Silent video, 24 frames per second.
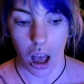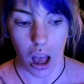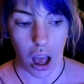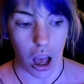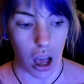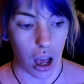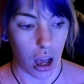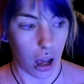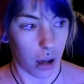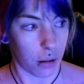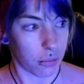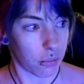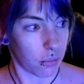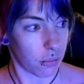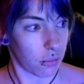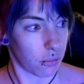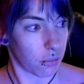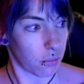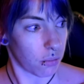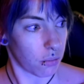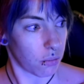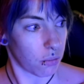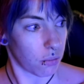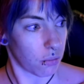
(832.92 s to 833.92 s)

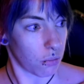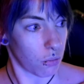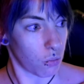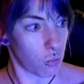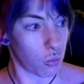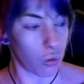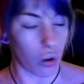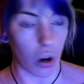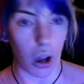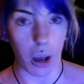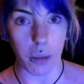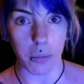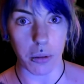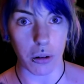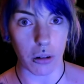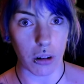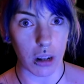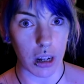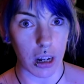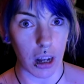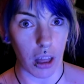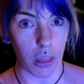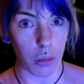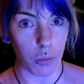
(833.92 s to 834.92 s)
Would I build
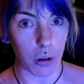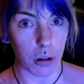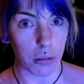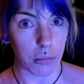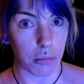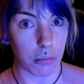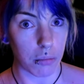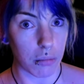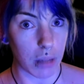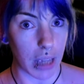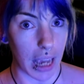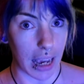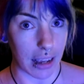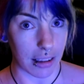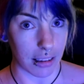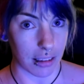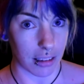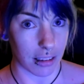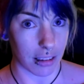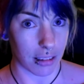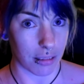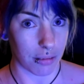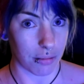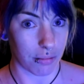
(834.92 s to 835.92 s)
another one?
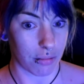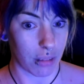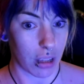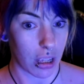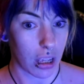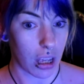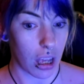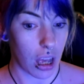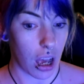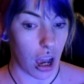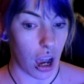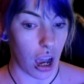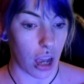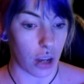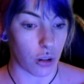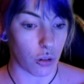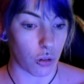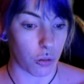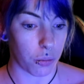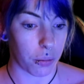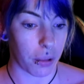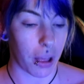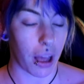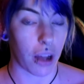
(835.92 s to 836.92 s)
Yes. I
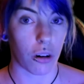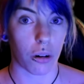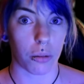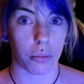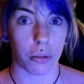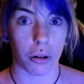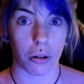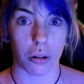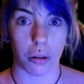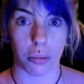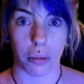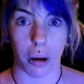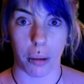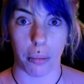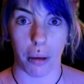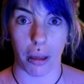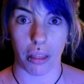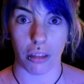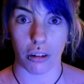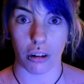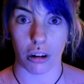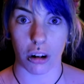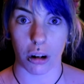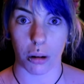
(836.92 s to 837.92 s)
do plan on building my
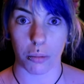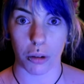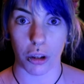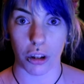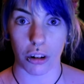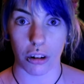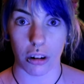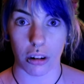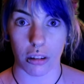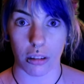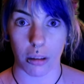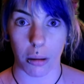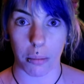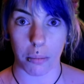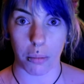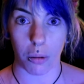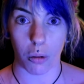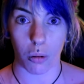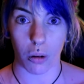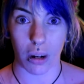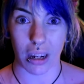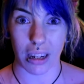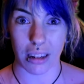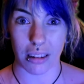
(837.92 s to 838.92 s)
mother a computer at some
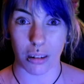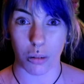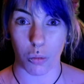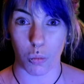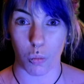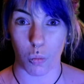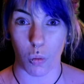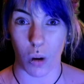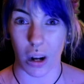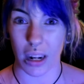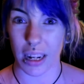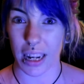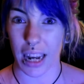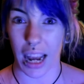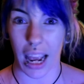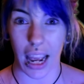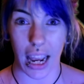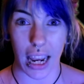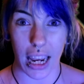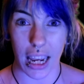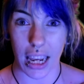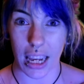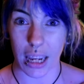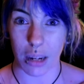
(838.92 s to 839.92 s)
point one
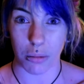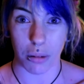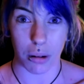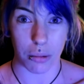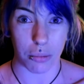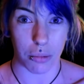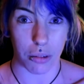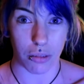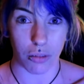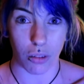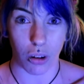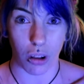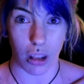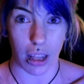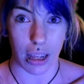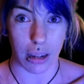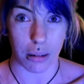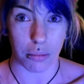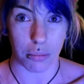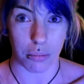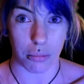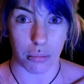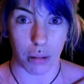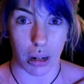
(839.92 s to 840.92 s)
day when we've got like
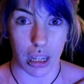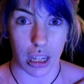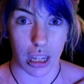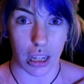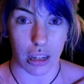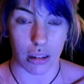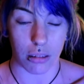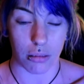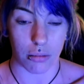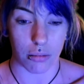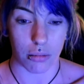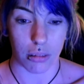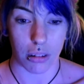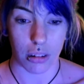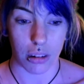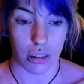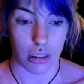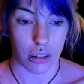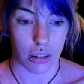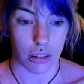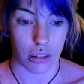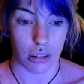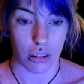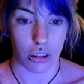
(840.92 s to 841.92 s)
money and
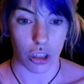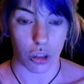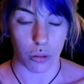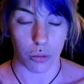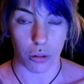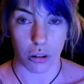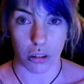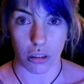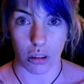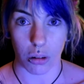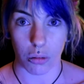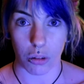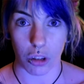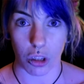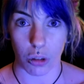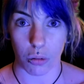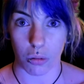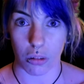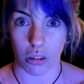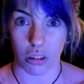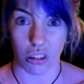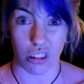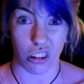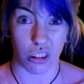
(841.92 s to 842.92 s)
she works out what she
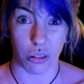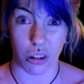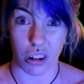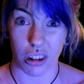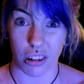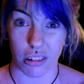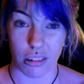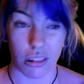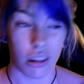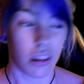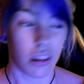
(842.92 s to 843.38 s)
wants to do on it.